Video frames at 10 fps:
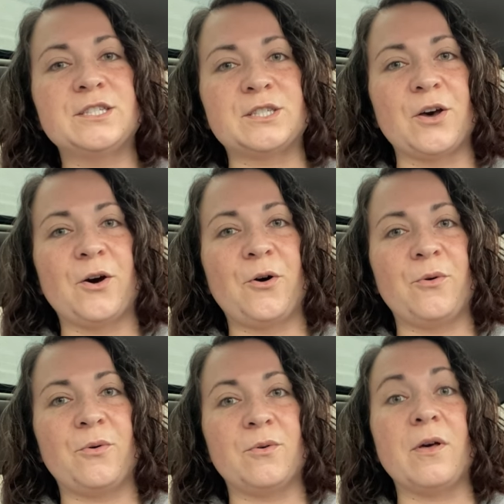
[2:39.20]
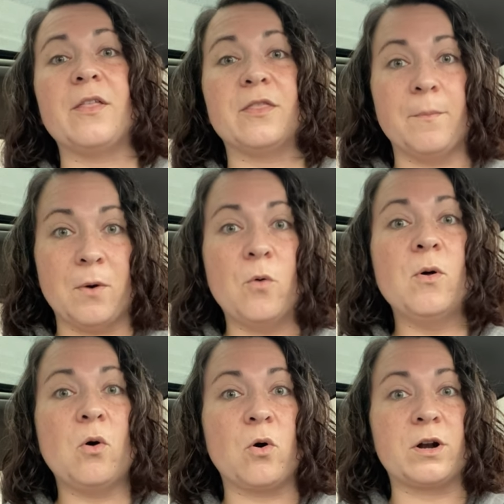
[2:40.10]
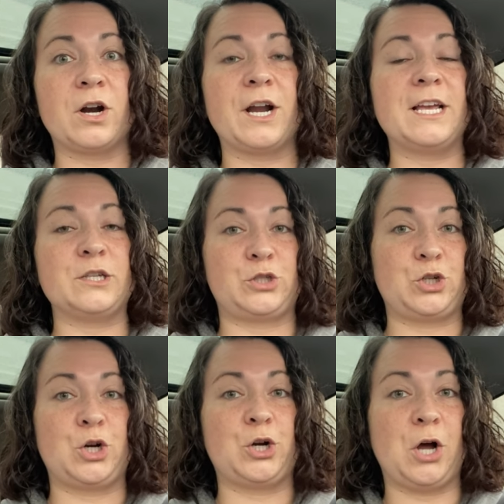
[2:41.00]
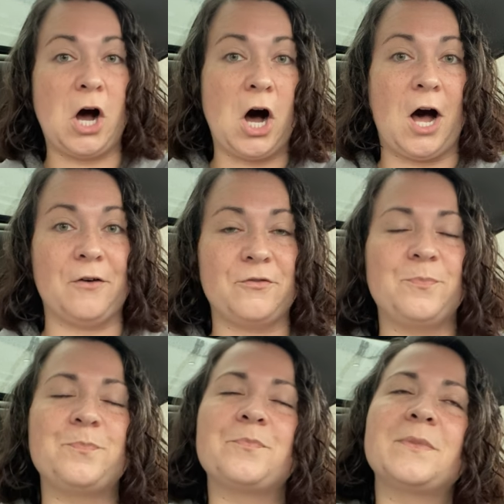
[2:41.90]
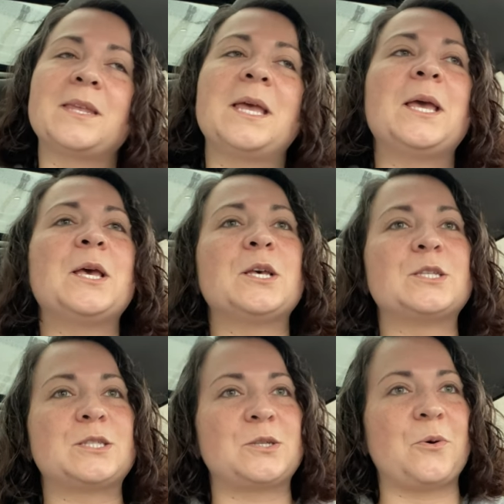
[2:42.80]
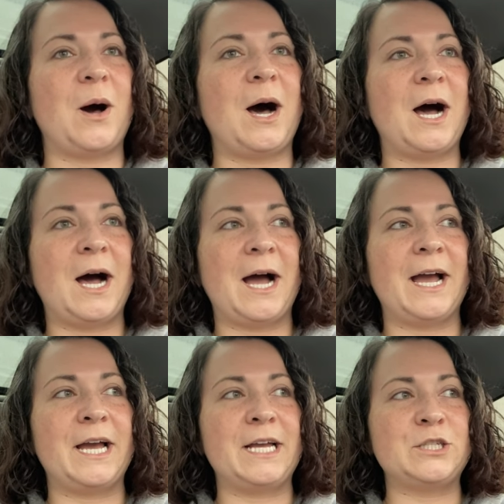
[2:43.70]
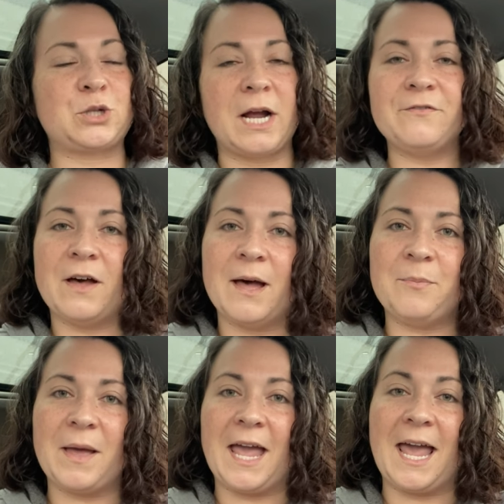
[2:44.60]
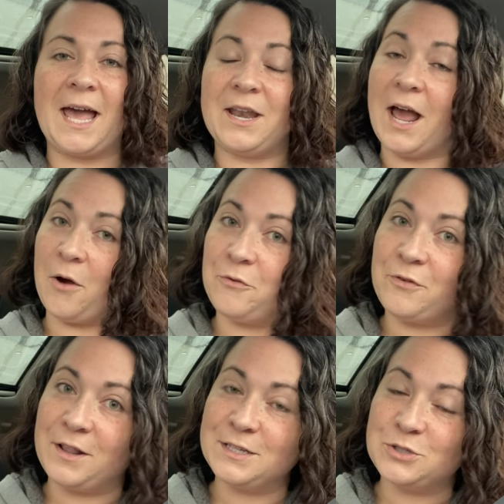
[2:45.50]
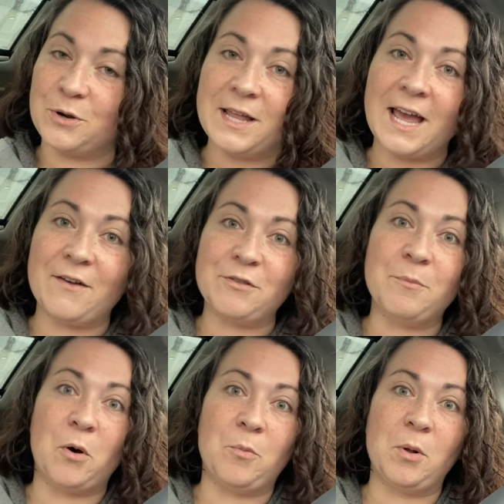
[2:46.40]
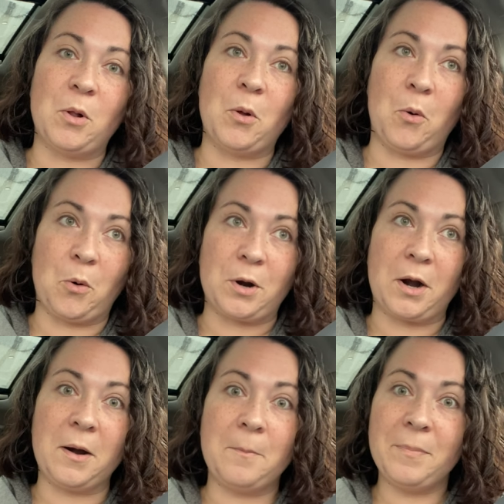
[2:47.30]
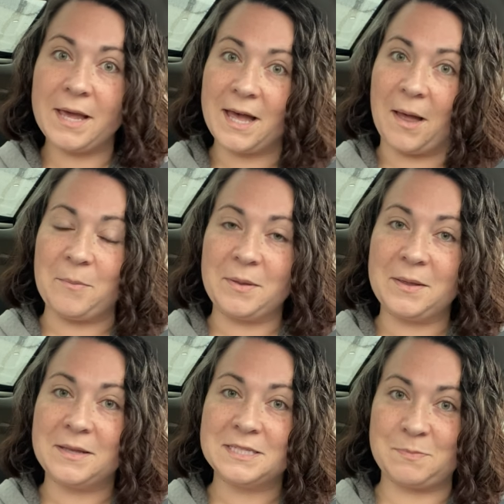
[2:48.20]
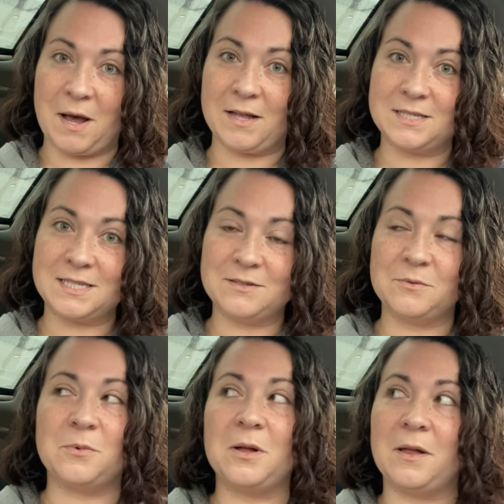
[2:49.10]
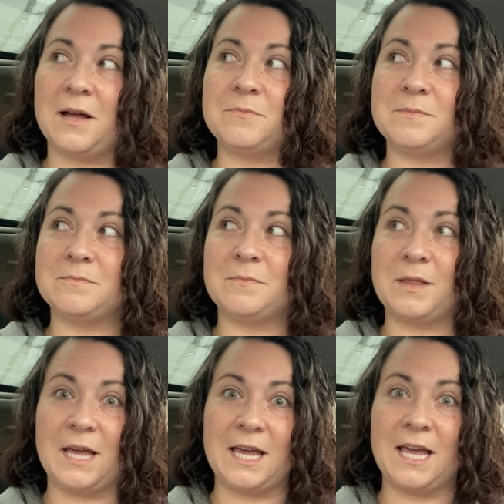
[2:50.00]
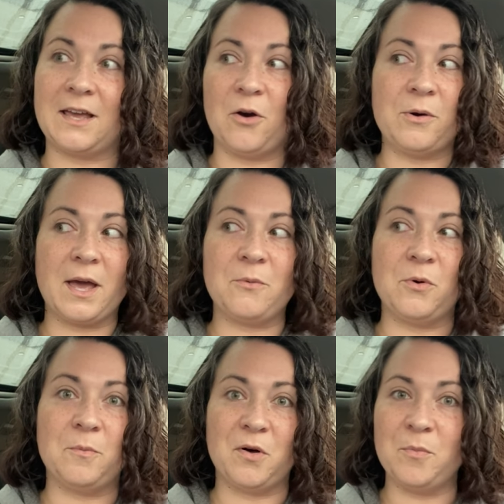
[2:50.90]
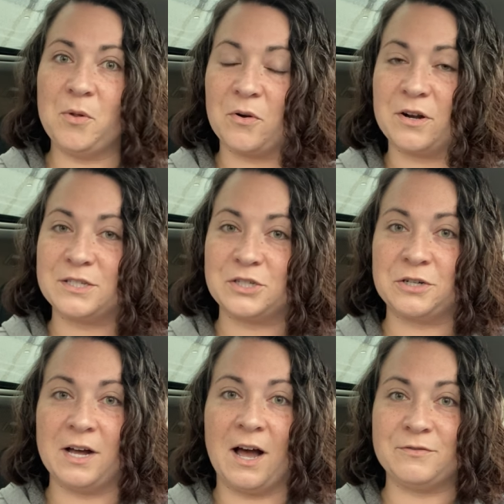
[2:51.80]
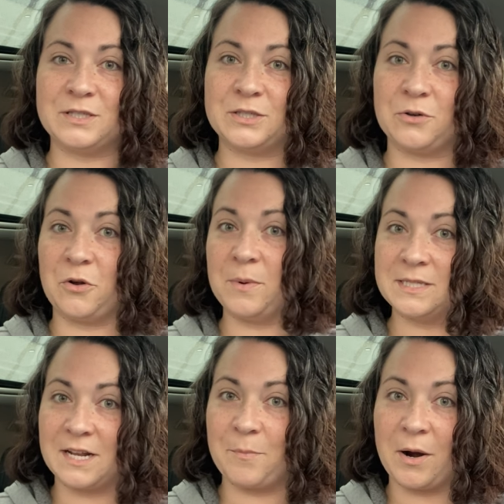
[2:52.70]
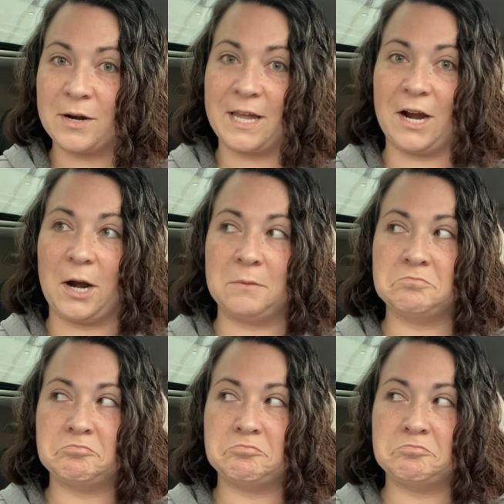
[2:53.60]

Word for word: So the mobile order is turned off. So I drive up and out in front of the store, they have the mobile order pickup spots. Well, I'm thinking, okay, well, mobile order is turned off, so nobody's gonna park here.